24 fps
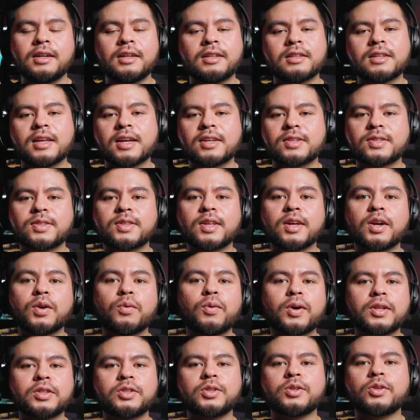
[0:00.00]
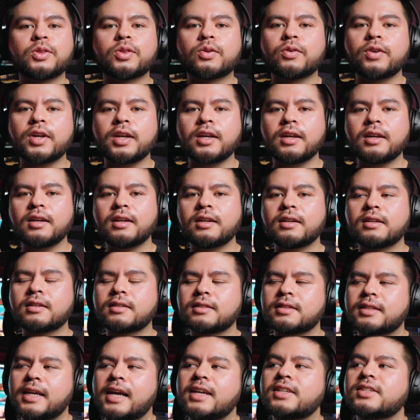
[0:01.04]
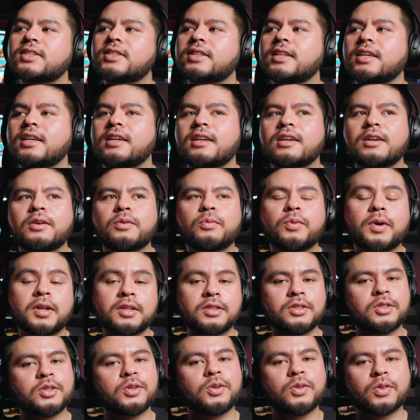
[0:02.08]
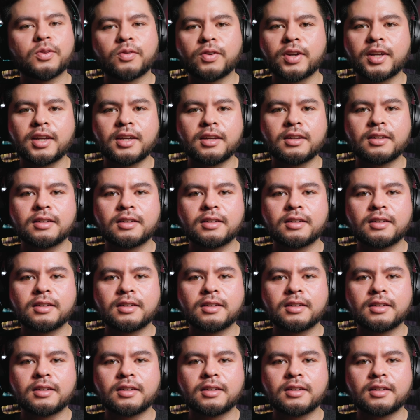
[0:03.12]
Testing 1, 2, 3. Testing 1, 2, 3.